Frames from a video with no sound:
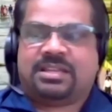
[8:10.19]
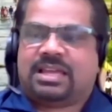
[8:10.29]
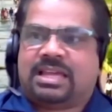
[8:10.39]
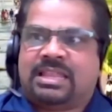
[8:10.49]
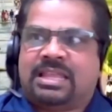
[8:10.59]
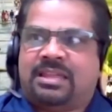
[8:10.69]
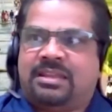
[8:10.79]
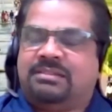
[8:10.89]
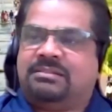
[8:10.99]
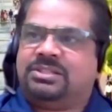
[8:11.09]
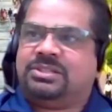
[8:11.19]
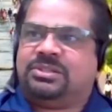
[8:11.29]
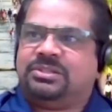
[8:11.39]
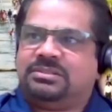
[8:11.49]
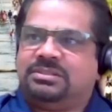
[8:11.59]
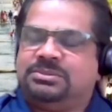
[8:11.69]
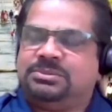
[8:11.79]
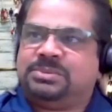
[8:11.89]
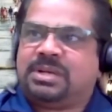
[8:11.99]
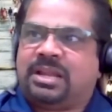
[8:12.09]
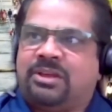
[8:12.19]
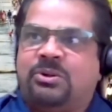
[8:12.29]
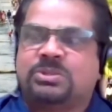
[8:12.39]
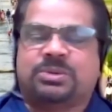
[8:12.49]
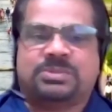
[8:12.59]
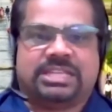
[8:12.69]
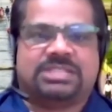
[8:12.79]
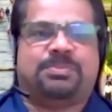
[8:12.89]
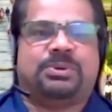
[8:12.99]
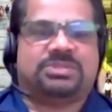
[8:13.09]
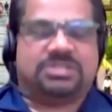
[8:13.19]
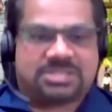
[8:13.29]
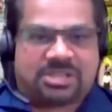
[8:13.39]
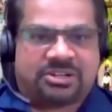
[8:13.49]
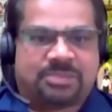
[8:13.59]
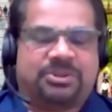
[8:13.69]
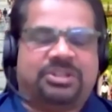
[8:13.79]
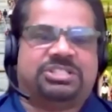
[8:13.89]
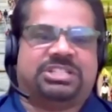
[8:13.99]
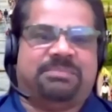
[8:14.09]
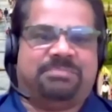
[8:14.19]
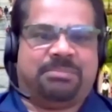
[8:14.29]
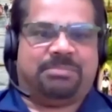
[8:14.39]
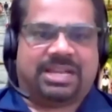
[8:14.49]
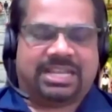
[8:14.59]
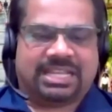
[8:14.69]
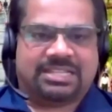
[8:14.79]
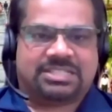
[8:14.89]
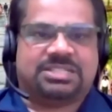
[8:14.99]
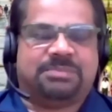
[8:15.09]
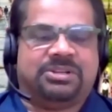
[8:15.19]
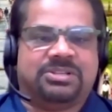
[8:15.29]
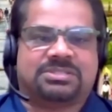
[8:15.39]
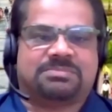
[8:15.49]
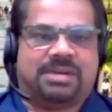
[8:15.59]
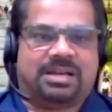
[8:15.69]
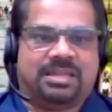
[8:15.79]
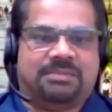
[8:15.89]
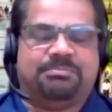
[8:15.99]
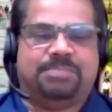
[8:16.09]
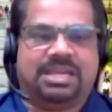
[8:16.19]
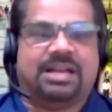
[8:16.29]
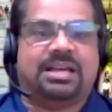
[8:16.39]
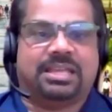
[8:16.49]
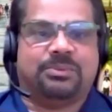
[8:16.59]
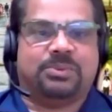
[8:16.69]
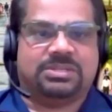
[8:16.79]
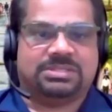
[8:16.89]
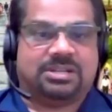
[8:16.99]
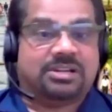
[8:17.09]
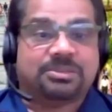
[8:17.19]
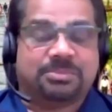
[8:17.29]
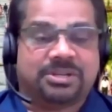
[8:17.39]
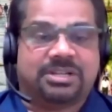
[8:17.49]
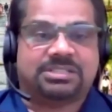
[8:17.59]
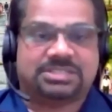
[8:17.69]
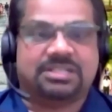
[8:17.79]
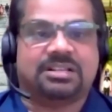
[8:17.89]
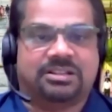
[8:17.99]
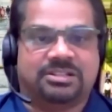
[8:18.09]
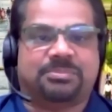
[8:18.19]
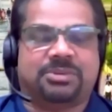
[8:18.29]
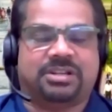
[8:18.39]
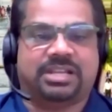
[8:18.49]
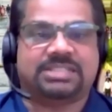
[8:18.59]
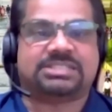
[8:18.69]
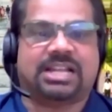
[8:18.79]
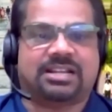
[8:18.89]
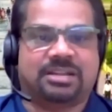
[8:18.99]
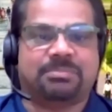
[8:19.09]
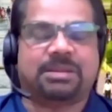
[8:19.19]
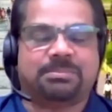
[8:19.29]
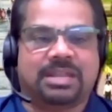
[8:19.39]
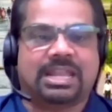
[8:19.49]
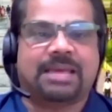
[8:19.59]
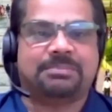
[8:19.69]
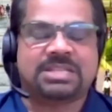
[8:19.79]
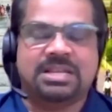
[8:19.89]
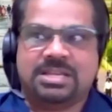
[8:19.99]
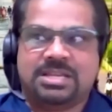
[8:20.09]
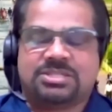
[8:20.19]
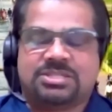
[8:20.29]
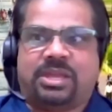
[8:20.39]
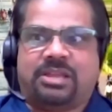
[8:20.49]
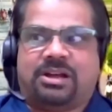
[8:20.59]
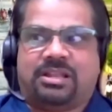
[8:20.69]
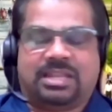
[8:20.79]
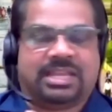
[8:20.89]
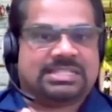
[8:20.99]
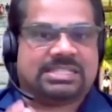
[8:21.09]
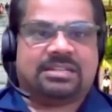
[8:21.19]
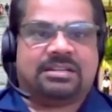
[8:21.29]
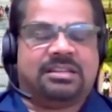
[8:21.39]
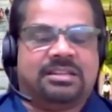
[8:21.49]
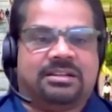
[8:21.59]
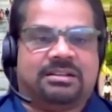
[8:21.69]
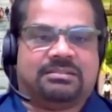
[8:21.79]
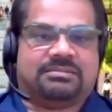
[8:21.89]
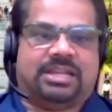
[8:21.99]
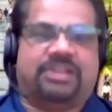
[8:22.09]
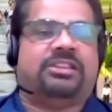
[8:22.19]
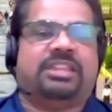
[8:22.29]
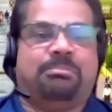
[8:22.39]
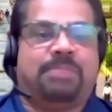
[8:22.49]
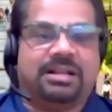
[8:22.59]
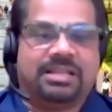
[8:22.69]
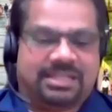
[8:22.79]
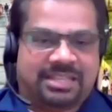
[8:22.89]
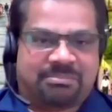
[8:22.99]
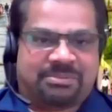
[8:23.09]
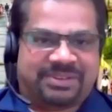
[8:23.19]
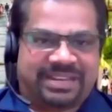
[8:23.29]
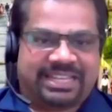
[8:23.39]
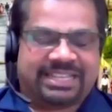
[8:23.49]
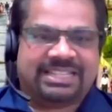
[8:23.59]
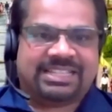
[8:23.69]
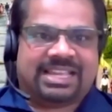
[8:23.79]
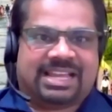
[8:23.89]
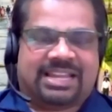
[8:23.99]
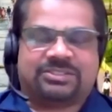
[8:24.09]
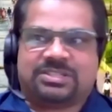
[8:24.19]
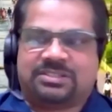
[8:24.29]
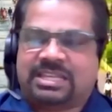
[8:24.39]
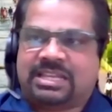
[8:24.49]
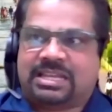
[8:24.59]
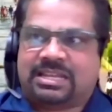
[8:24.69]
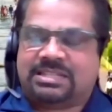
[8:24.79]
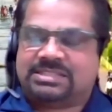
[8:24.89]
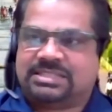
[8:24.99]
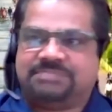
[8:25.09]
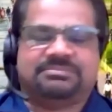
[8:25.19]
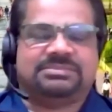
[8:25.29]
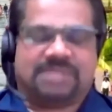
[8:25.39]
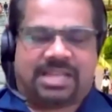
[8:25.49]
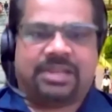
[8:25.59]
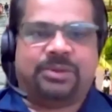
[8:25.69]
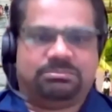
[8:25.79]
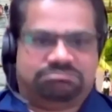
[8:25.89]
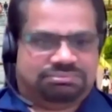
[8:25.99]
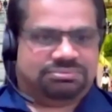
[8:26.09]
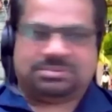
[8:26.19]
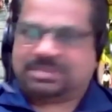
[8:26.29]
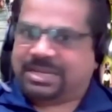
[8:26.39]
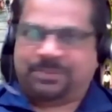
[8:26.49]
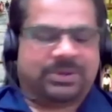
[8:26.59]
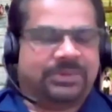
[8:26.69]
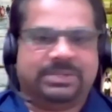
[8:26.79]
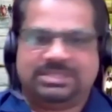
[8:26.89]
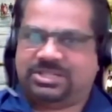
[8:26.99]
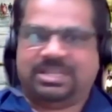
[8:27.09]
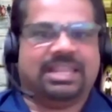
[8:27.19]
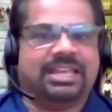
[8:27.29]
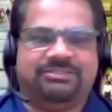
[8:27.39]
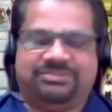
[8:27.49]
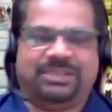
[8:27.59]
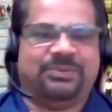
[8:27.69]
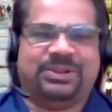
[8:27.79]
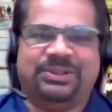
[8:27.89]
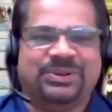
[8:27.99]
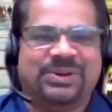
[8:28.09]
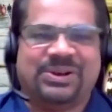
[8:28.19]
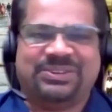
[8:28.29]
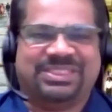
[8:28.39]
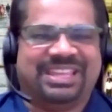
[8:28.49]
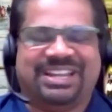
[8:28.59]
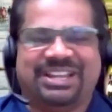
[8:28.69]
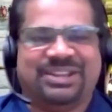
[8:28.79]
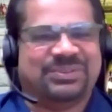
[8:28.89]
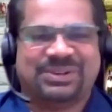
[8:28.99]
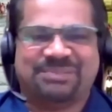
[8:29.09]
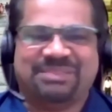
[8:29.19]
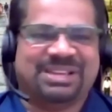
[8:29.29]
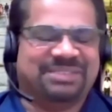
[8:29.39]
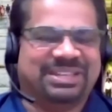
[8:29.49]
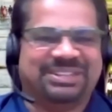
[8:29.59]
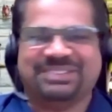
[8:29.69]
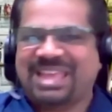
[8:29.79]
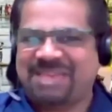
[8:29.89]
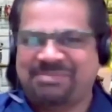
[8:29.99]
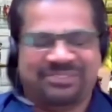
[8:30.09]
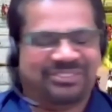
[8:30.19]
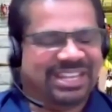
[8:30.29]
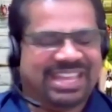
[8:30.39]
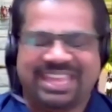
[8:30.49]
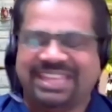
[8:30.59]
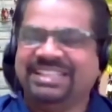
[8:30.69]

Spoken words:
And then and I also was exposed to this entrepreneurship and biotech industry because my PI was an entrepreneur, serial entrepreneur. He had started up a couple of labs. So I got, like I said earlier, I got that bug at that point, and I was looking at it and said, I I want to enjoy life. I want to go out there. I don't want to be coming into lab every day.